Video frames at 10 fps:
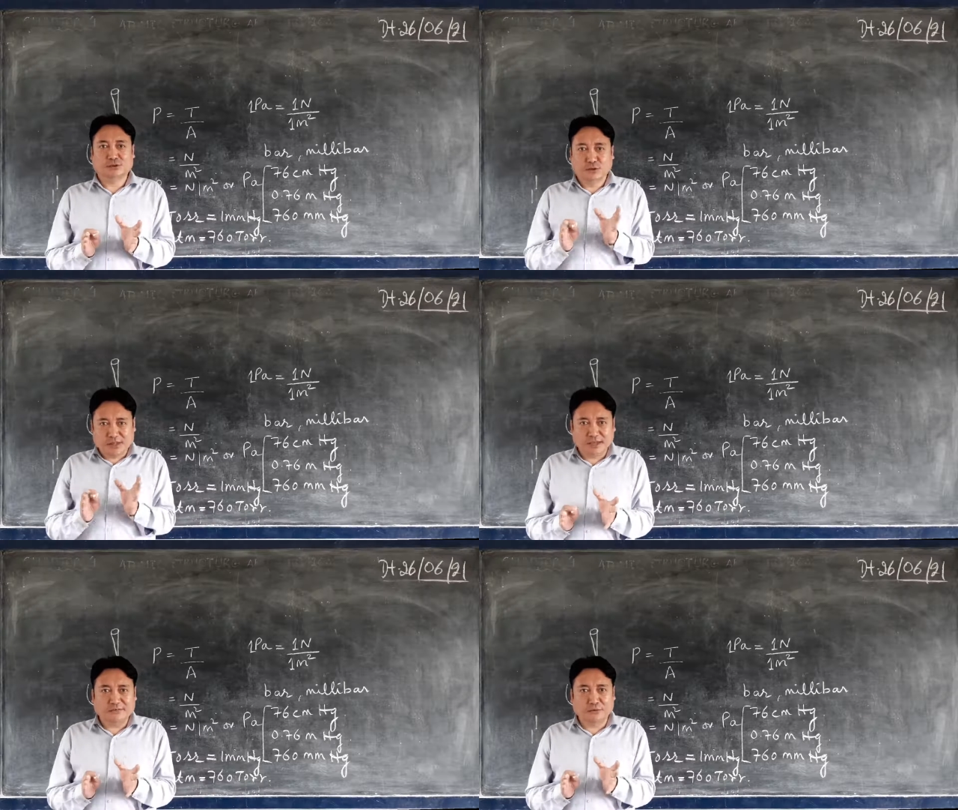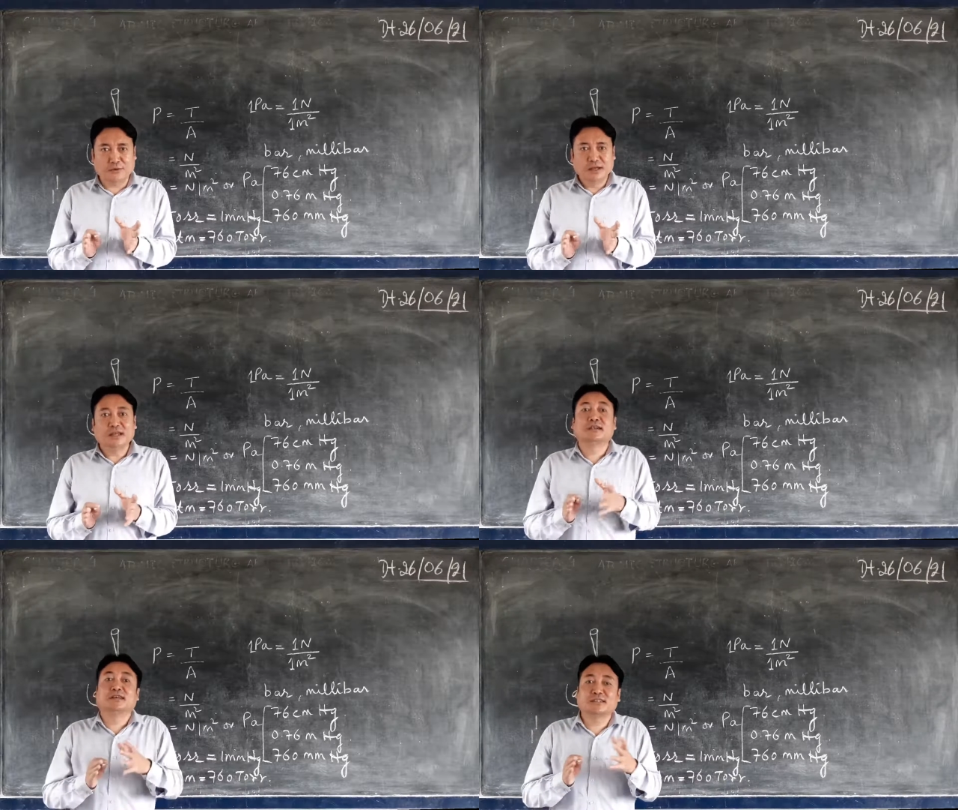So
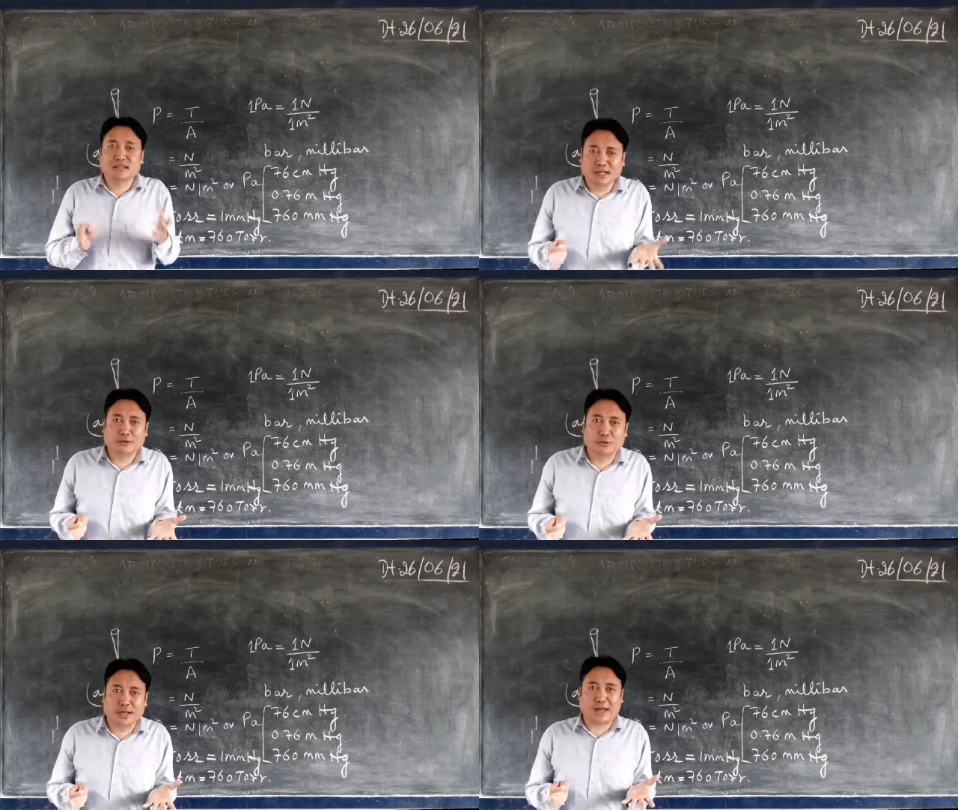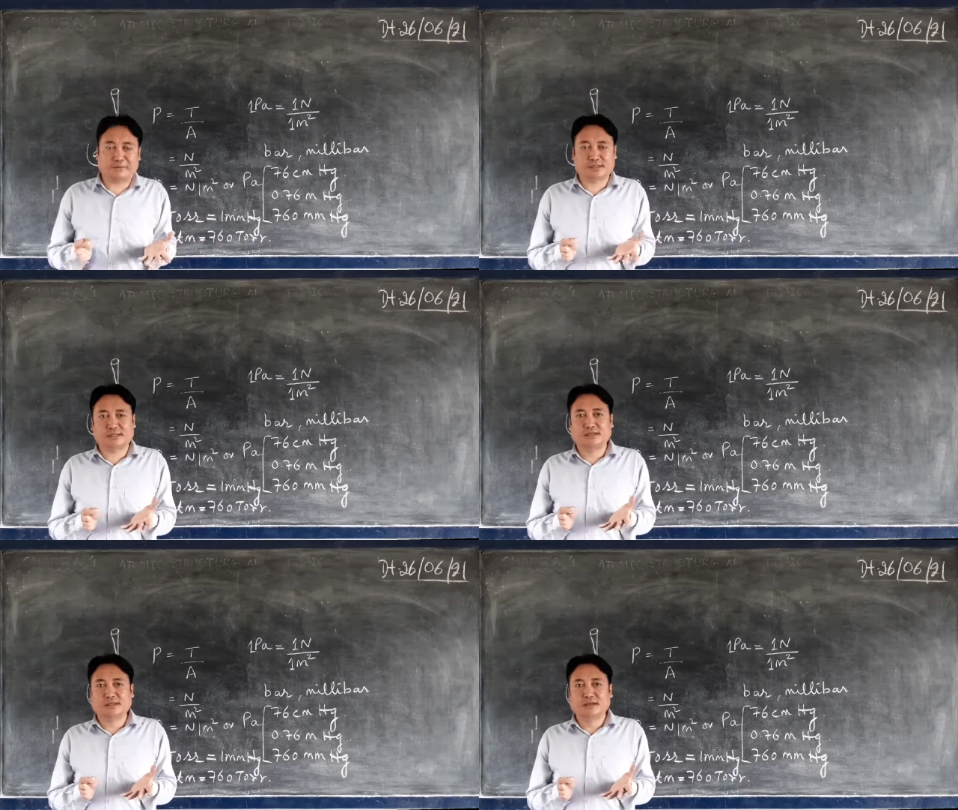therefore, it doesn't get
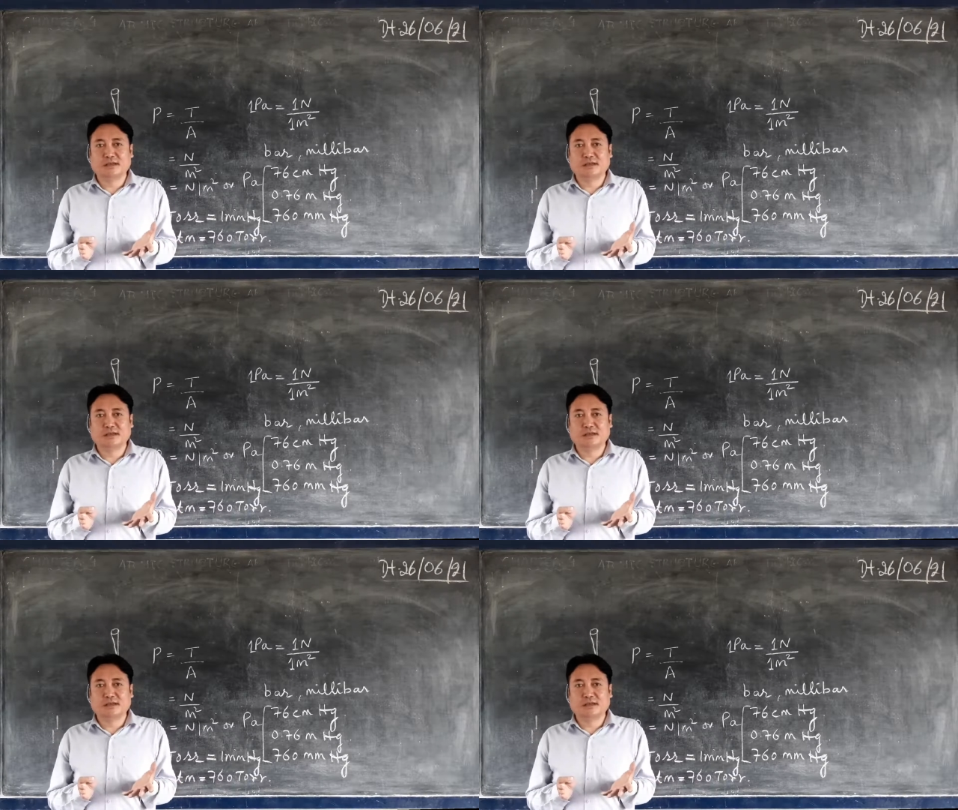collapsed.